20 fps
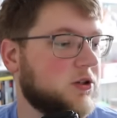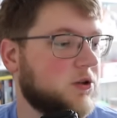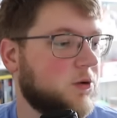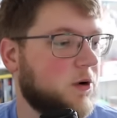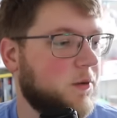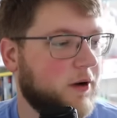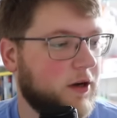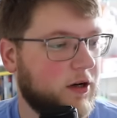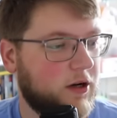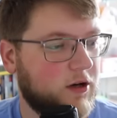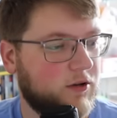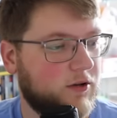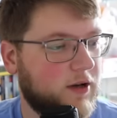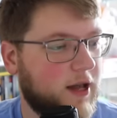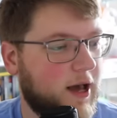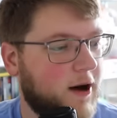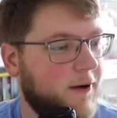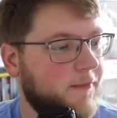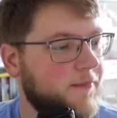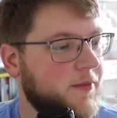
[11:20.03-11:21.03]
So what we're gonna do
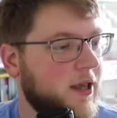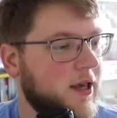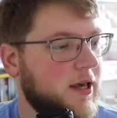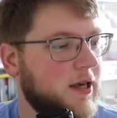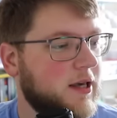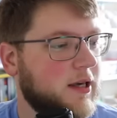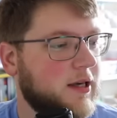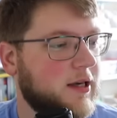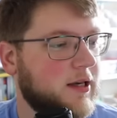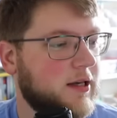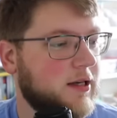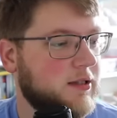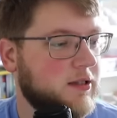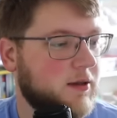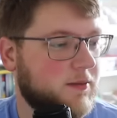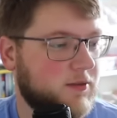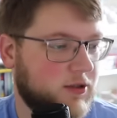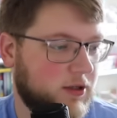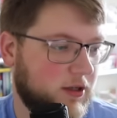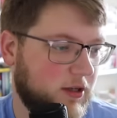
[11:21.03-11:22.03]
now is
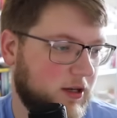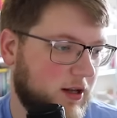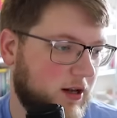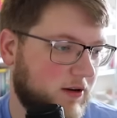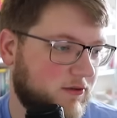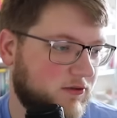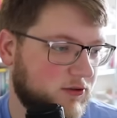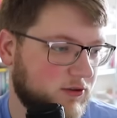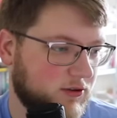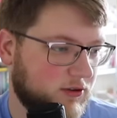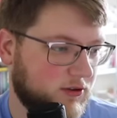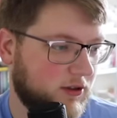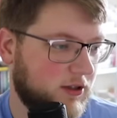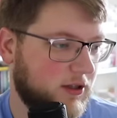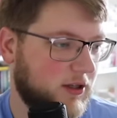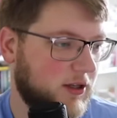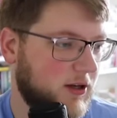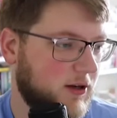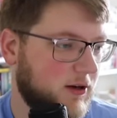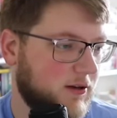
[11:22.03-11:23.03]
I'm just gonna get out of full
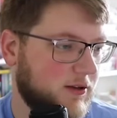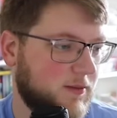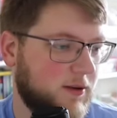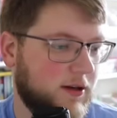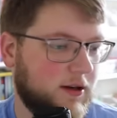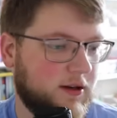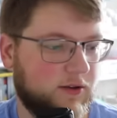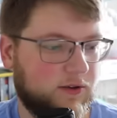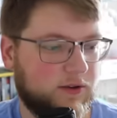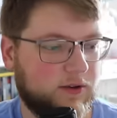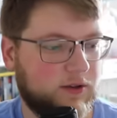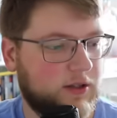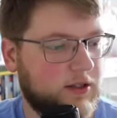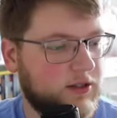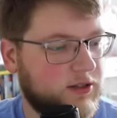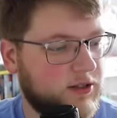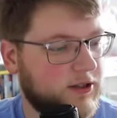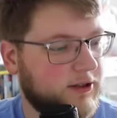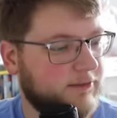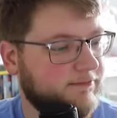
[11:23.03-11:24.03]
screen here to make it a little
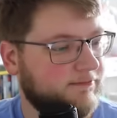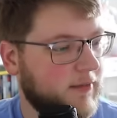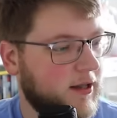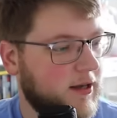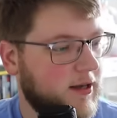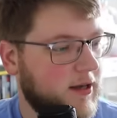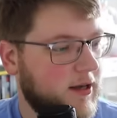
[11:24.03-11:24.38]
easier.